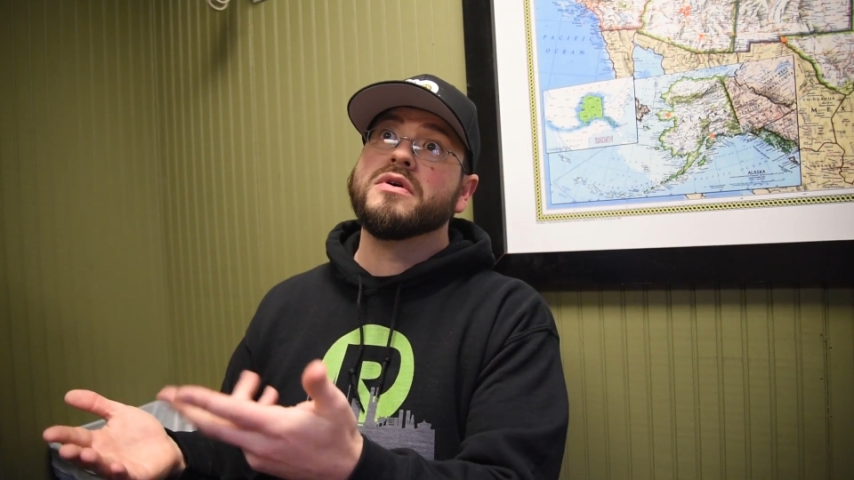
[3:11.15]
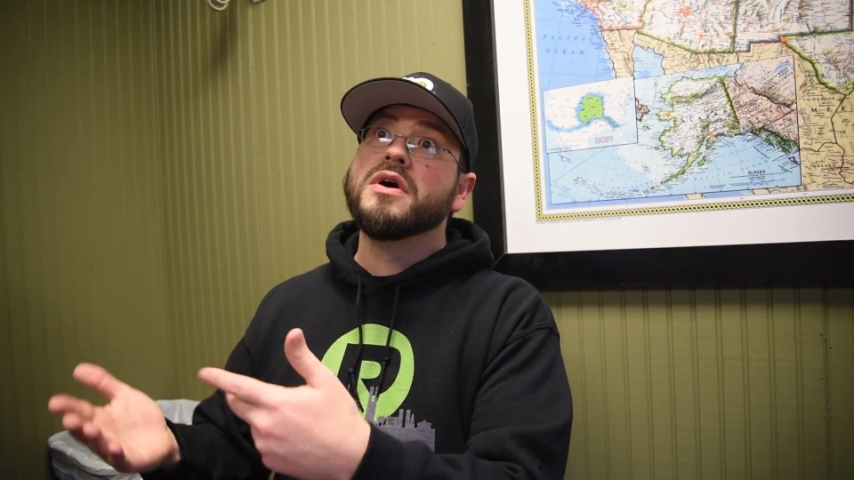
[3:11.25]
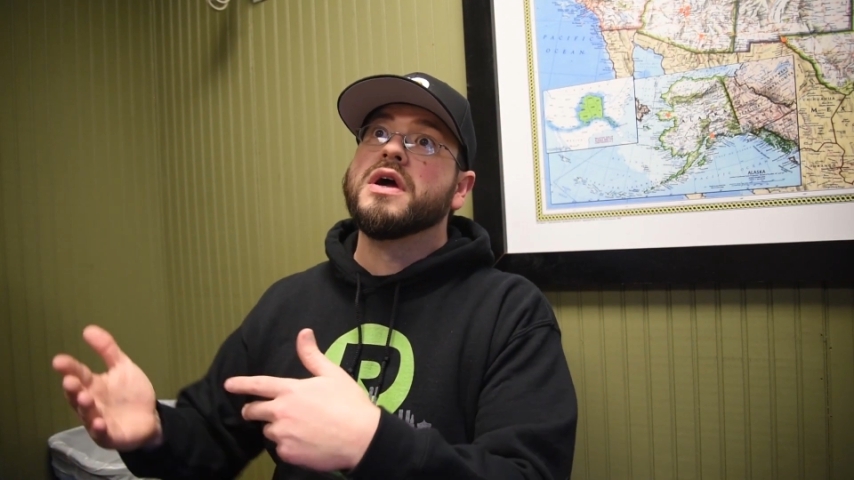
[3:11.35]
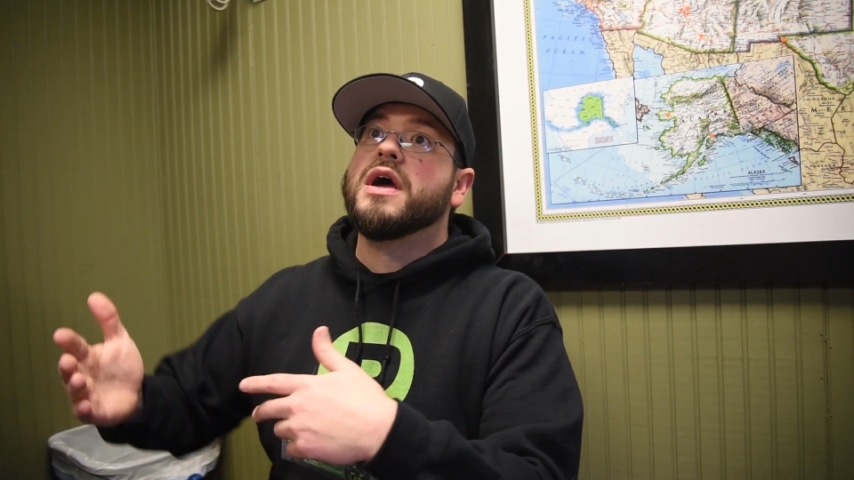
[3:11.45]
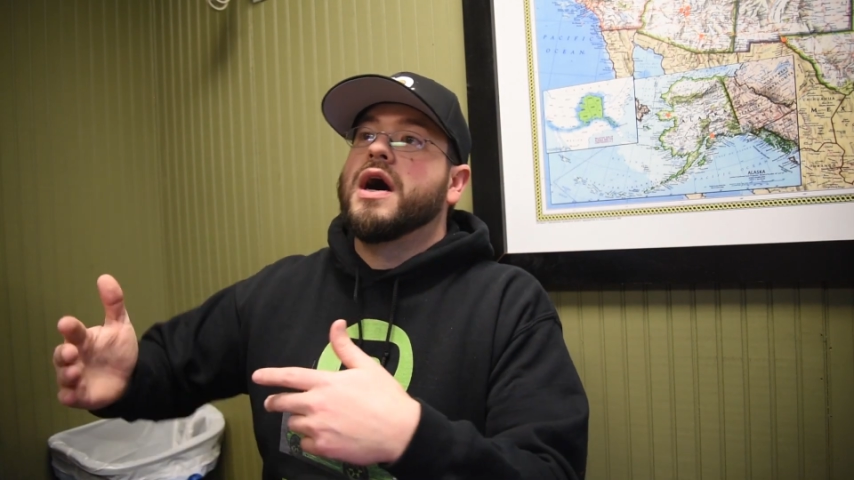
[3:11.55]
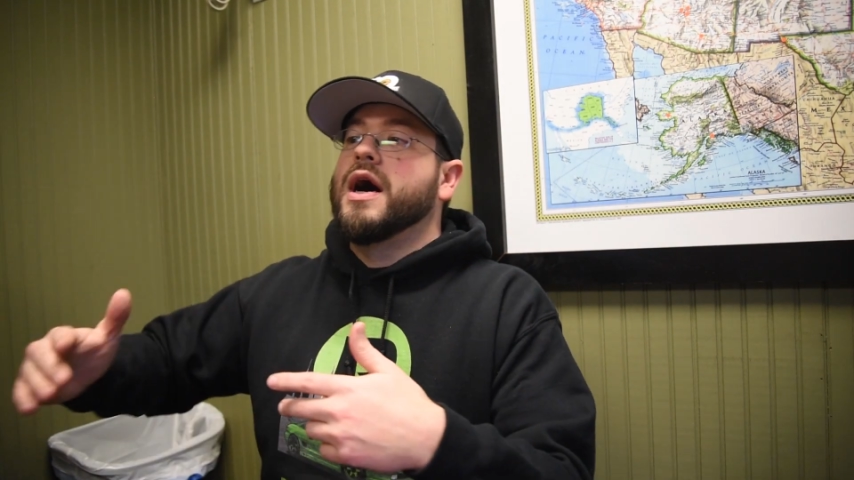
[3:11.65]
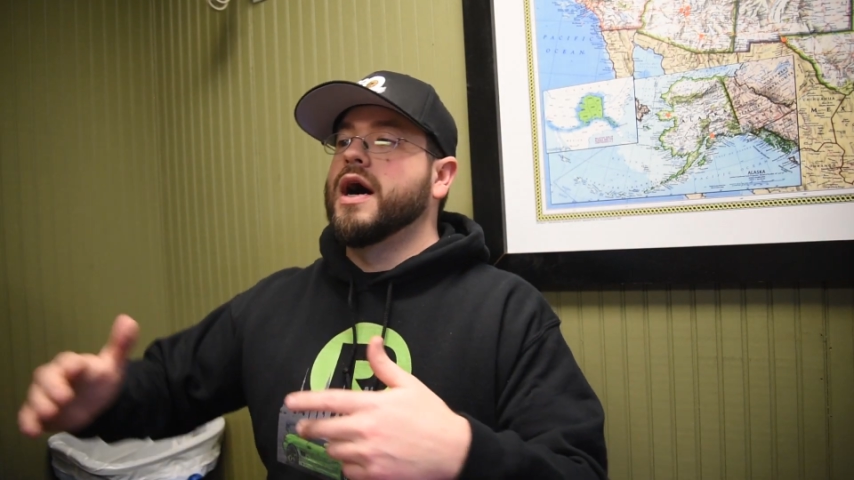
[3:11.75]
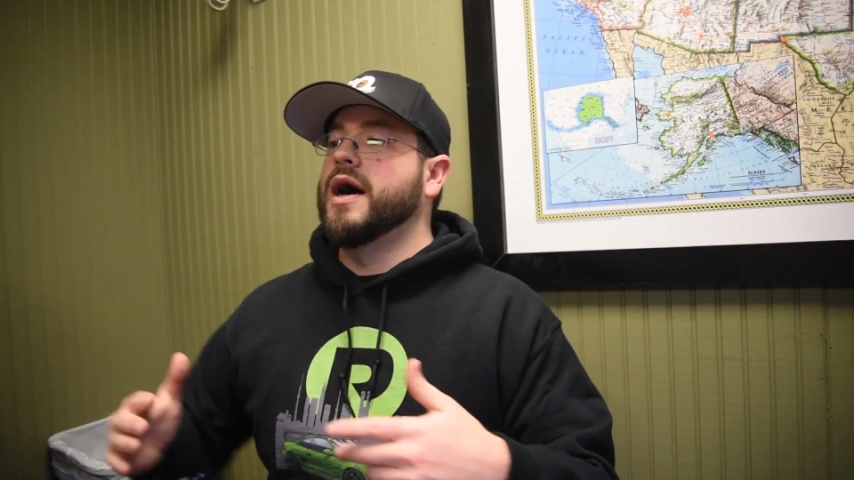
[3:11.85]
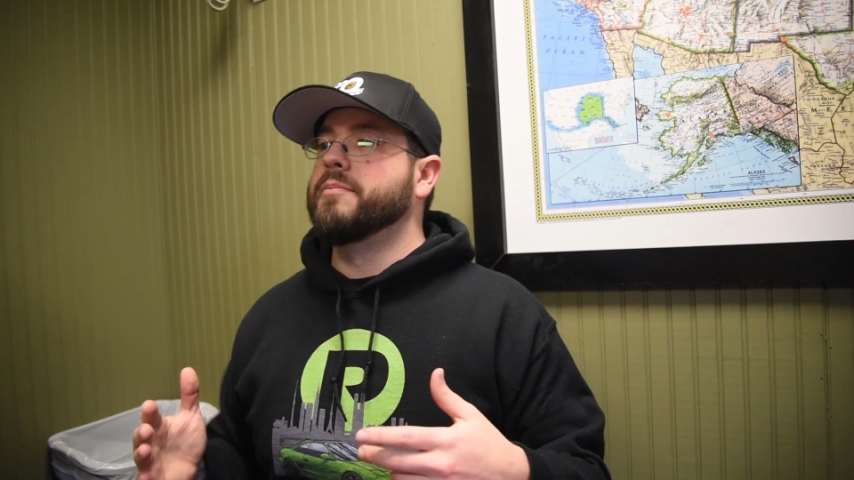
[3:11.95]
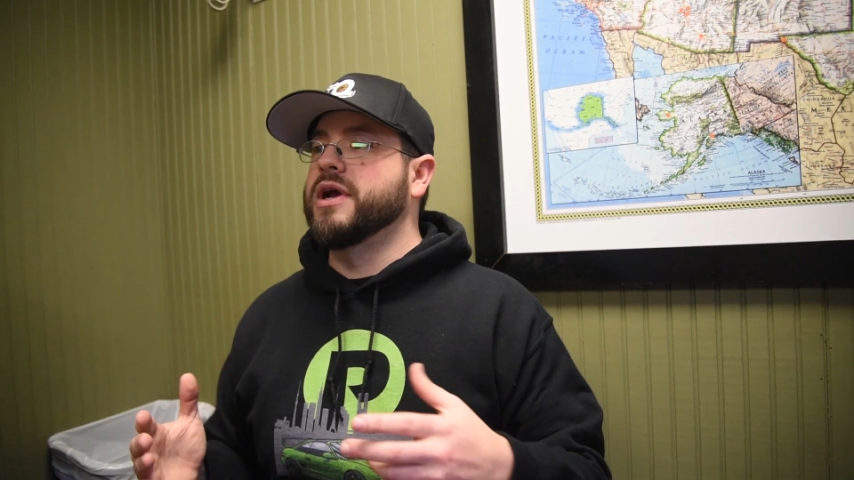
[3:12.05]

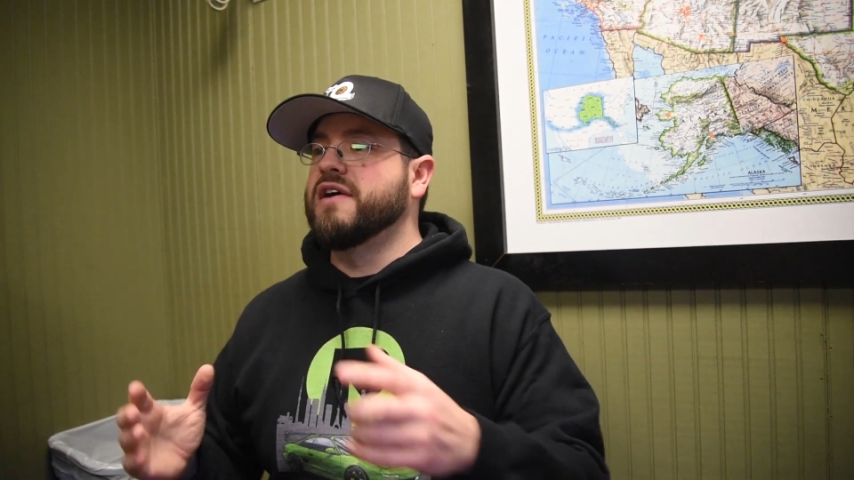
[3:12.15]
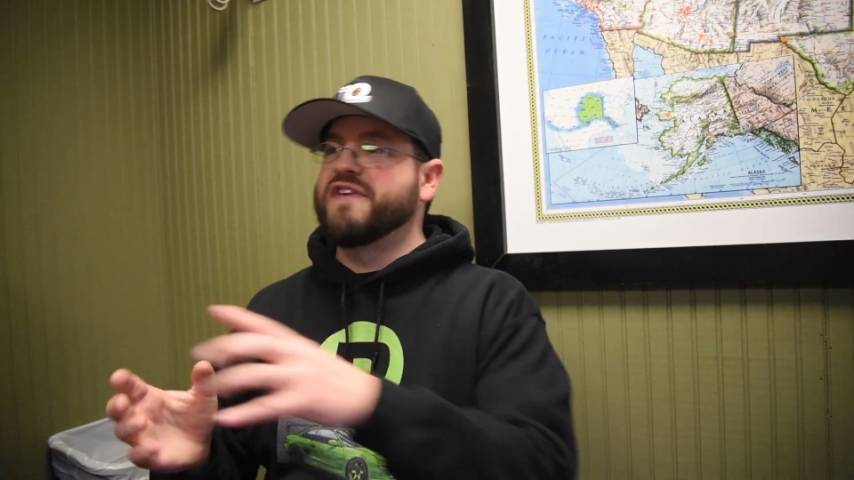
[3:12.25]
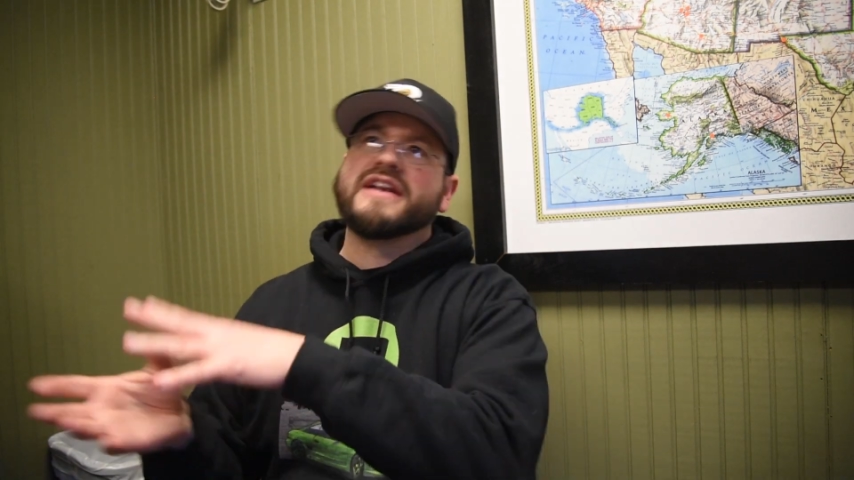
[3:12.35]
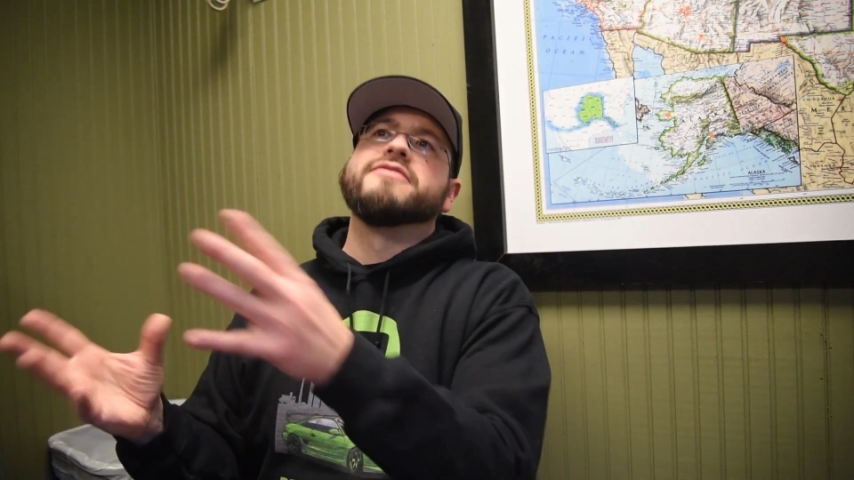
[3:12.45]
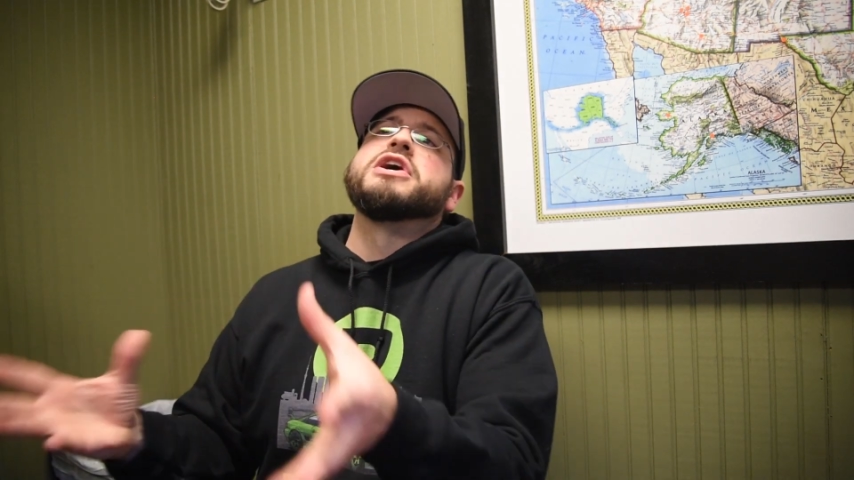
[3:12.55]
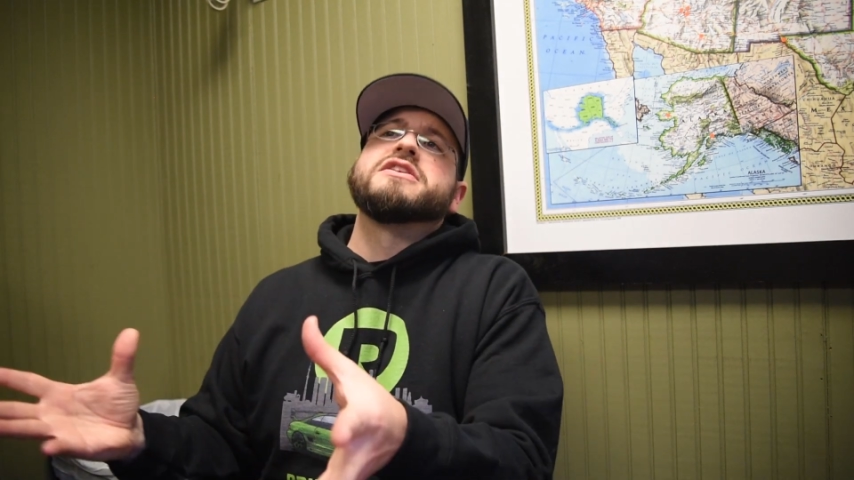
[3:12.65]
But effectively,